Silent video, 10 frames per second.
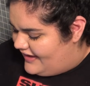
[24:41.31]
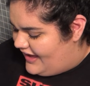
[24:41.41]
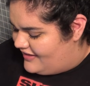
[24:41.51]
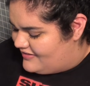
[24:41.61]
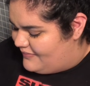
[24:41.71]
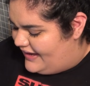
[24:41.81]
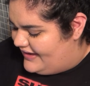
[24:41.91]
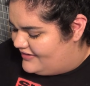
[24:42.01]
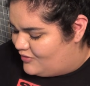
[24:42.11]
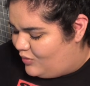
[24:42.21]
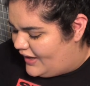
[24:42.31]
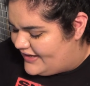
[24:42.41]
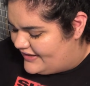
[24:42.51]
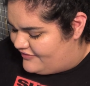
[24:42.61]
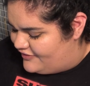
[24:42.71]
has made
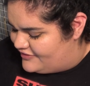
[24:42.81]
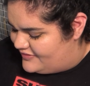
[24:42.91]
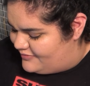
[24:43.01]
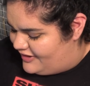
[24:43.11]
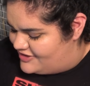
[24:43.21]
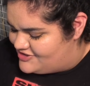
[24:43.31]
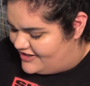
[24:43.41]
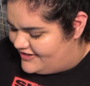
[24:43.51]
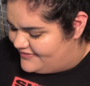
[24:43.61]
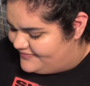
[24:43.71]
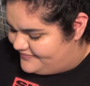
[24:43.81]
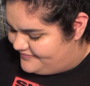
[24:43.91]
quite a first impression.